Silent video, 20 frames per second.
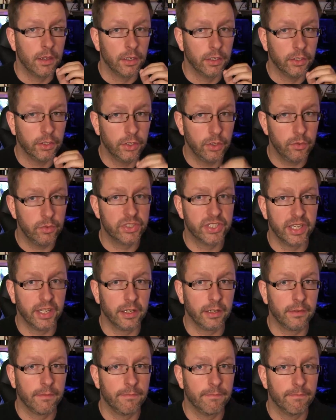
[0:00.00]

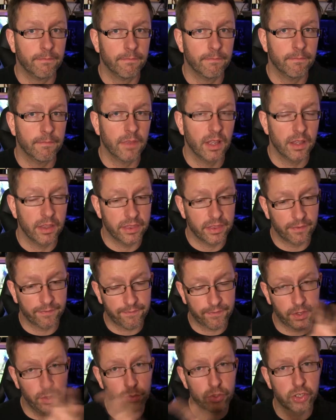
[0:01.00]
using the
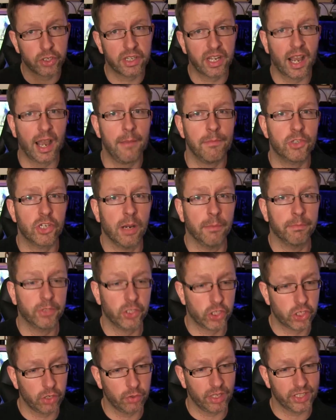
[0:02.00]
future time jump
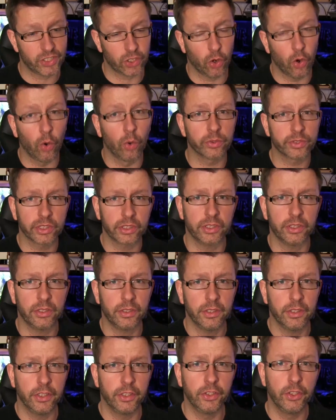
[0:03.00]
to show us
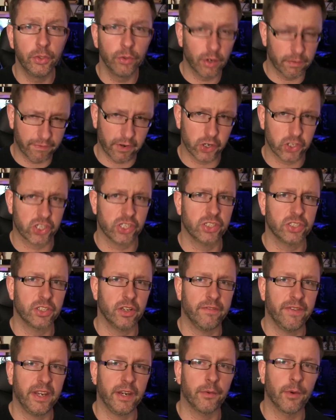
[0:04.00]
older, newer versions
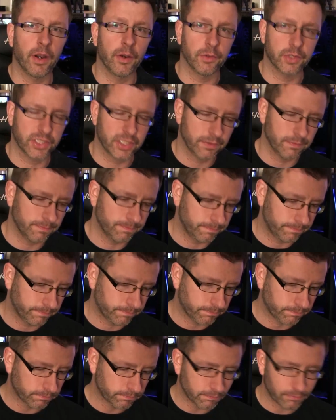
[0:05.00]
of heroes.
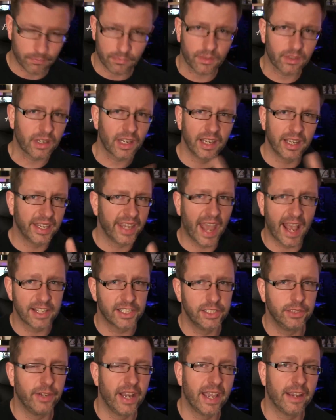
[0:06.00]

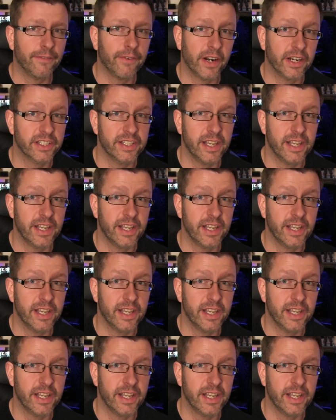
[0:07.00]
Cassie Lang, for